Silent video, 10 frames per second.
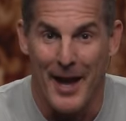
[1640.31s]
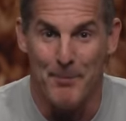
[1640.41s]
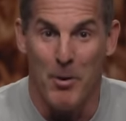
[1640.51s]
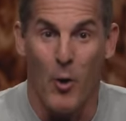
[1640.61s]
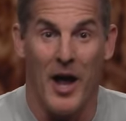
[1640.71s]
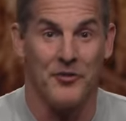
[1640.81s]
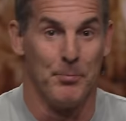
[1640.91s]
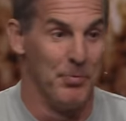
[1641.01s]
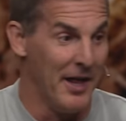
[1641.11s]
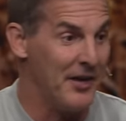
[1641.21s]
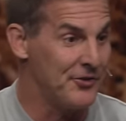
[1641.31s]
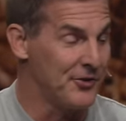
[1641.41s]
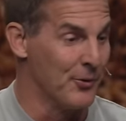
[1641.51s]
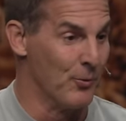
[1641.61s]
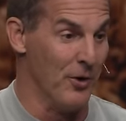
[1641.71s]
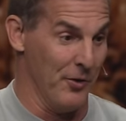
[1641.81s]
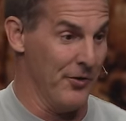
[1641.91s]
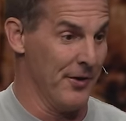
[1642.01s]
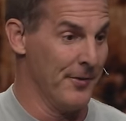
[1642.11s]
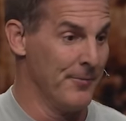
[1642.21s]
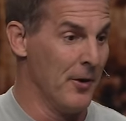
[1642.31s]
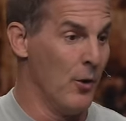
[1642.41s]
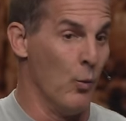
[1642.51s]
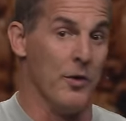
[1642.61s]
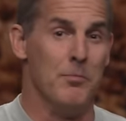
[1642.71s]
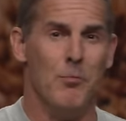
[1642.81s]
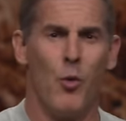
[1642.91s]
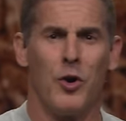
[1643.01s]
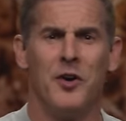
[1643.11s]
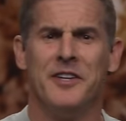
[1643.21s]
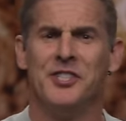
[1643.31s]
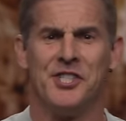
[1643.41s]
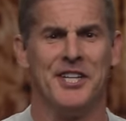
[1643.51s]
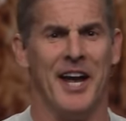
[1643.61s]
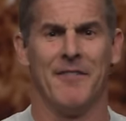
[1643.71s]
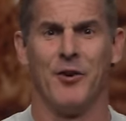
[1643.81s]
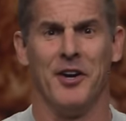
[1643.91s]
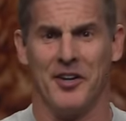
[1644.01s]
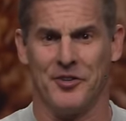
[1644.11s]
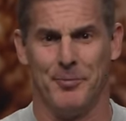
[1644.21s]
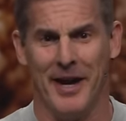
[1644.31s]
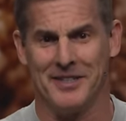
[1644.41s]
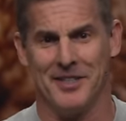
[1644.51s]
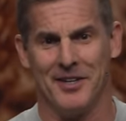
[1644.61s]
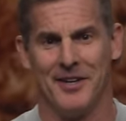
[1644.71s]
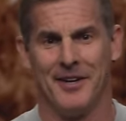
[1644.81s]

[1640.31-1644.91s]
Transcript: And Boaz blessed Ruth with more than she ever expected.